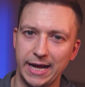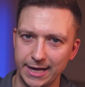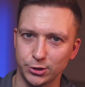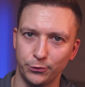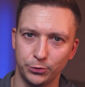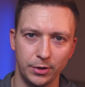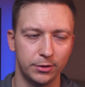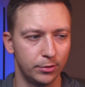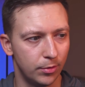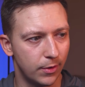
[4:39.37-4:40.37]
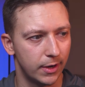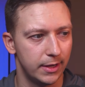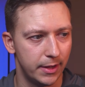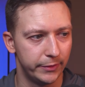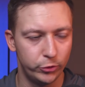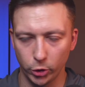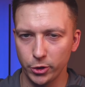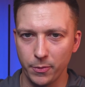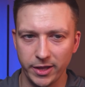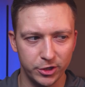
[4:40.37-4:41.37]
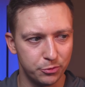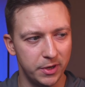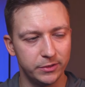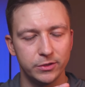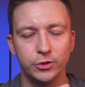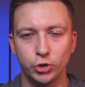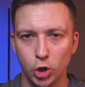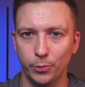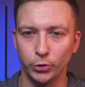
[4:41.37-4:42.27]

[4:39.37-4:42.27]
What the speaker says: hats off to Dr. Rook. Donor management, top